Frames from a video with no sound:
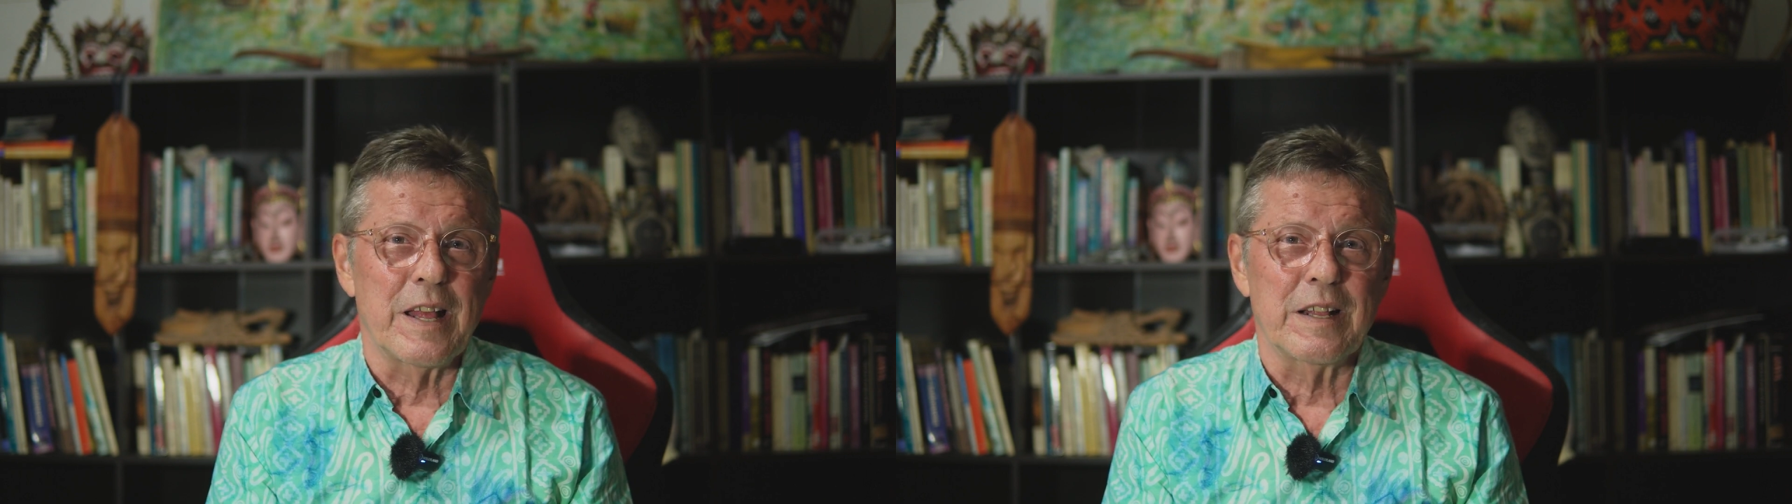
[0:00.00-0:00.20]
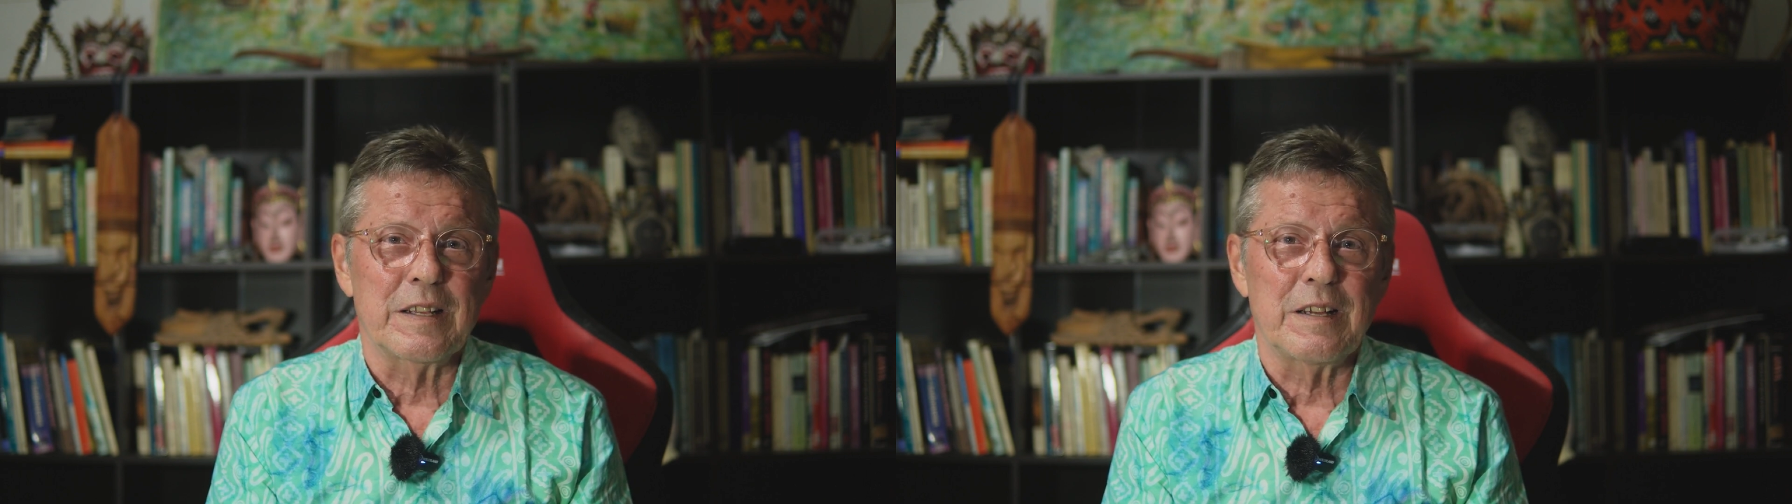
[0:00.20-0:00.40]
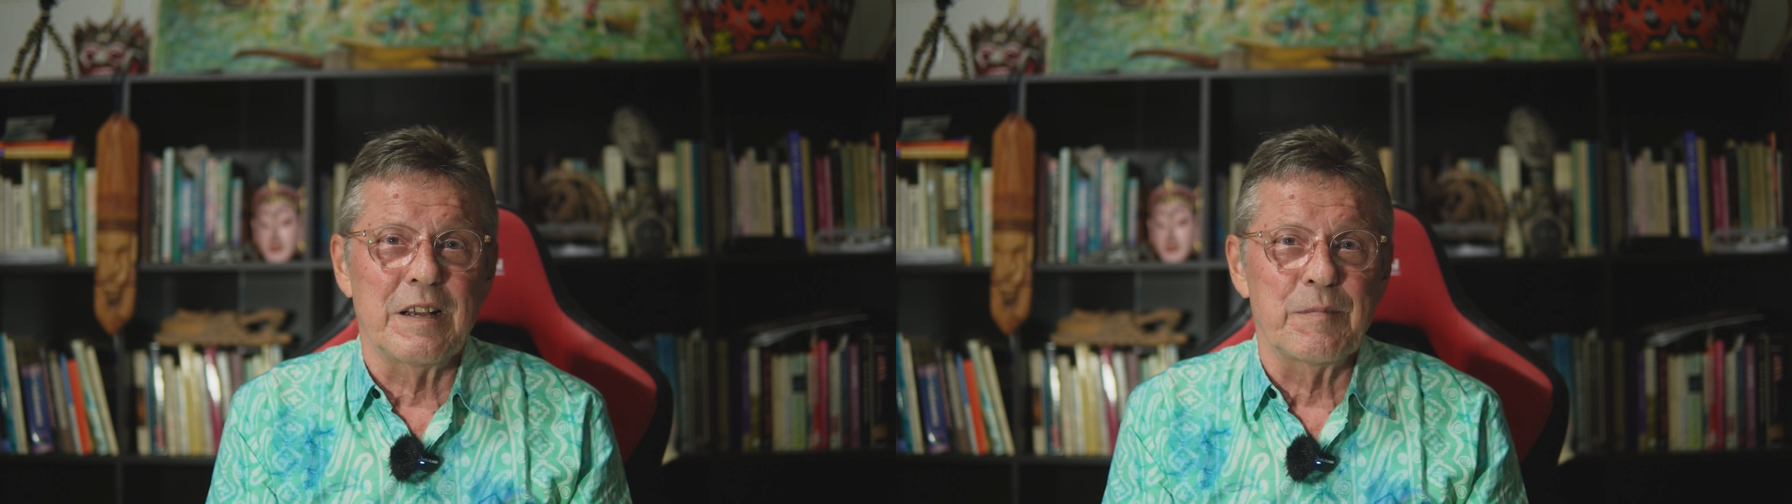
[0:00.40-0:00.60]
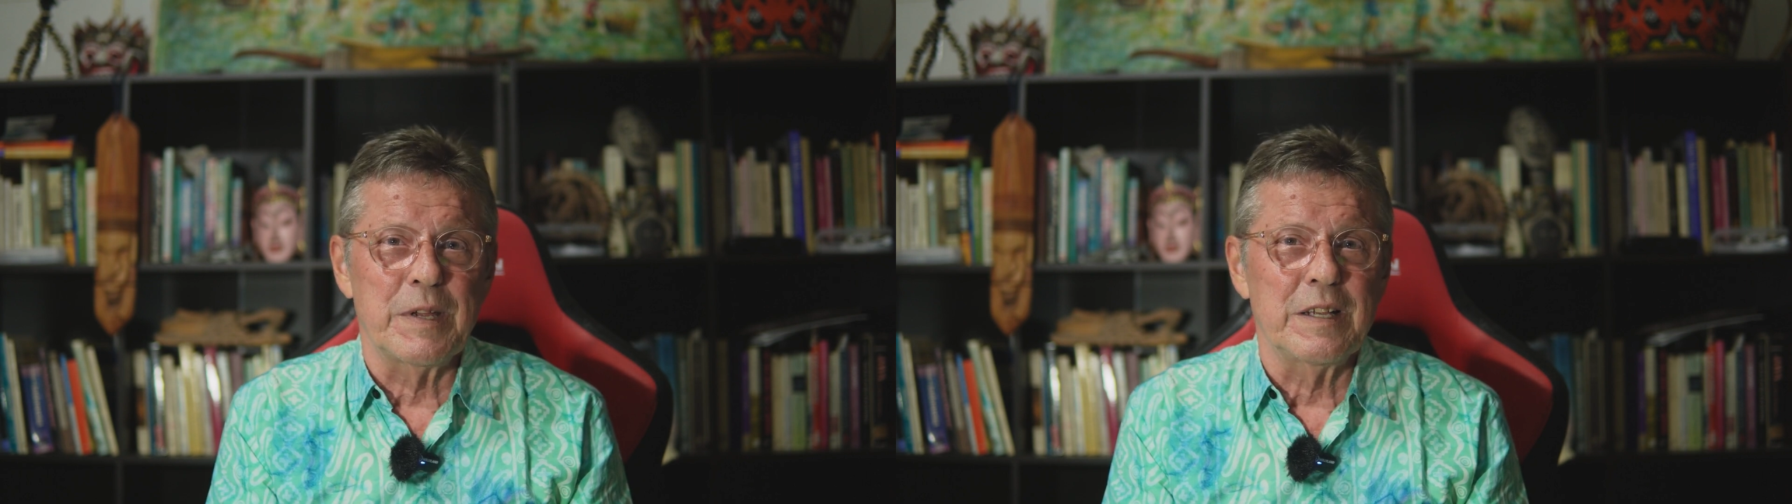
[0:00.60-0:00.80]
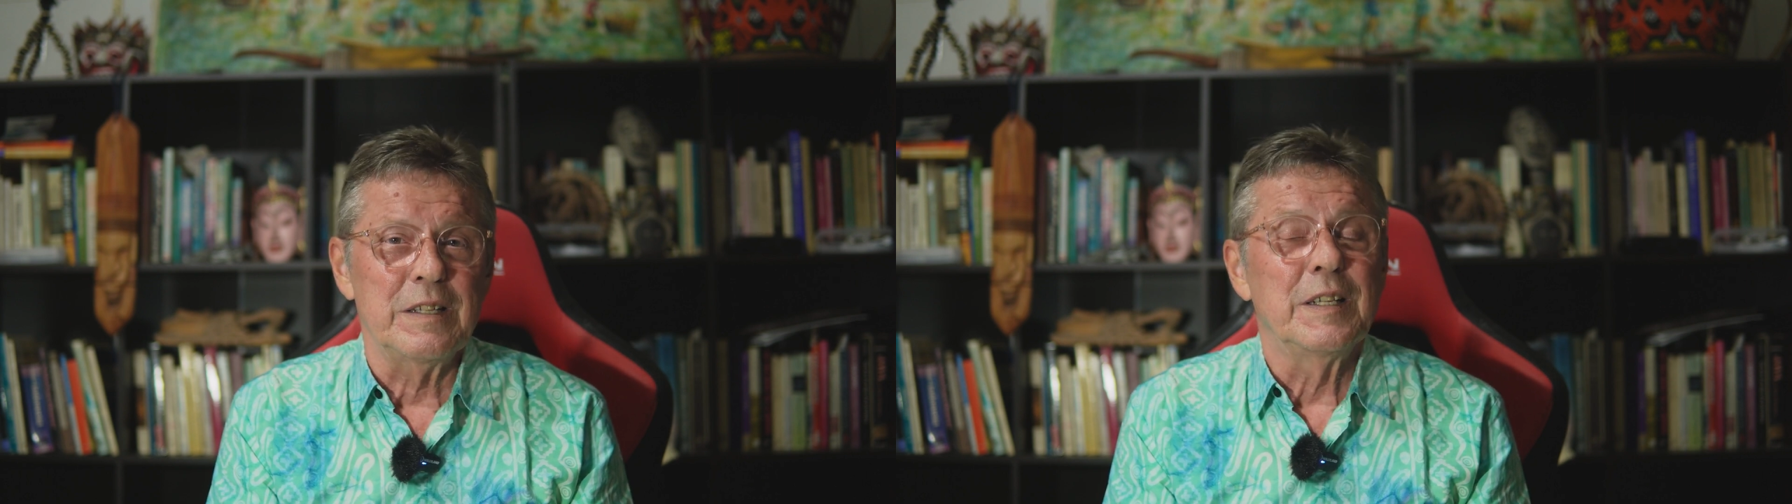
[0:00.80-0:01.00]
on
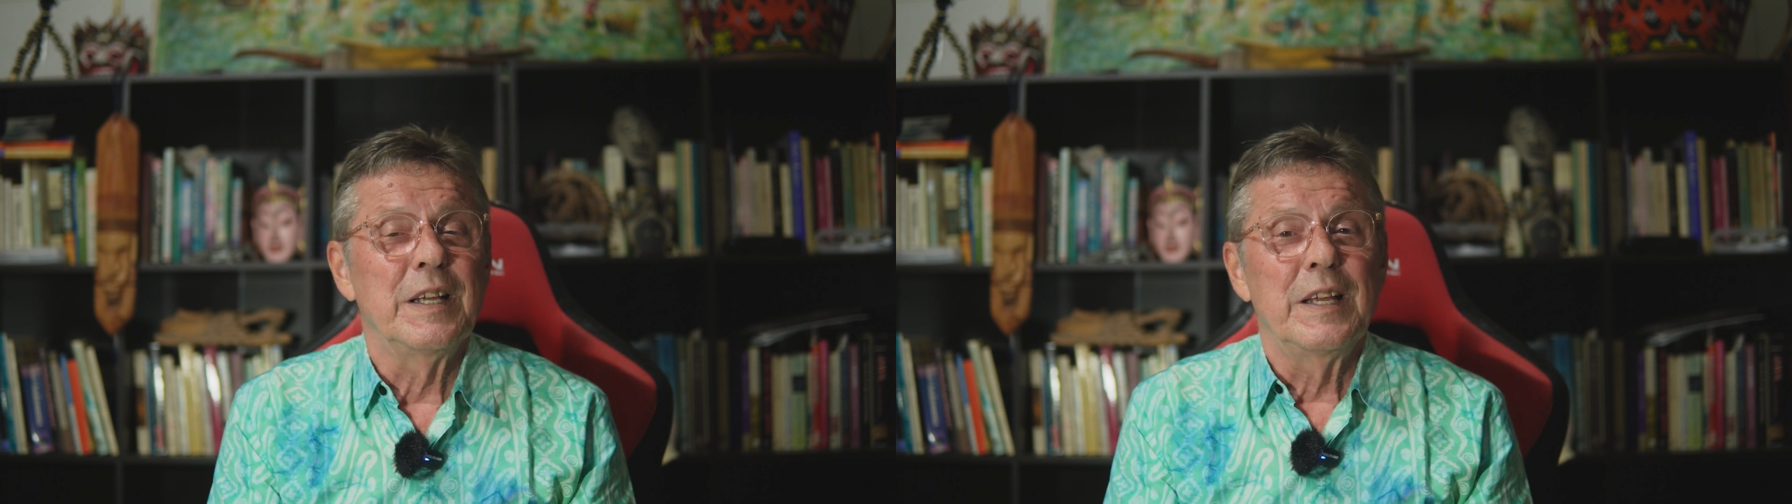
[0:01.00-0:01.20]
coming,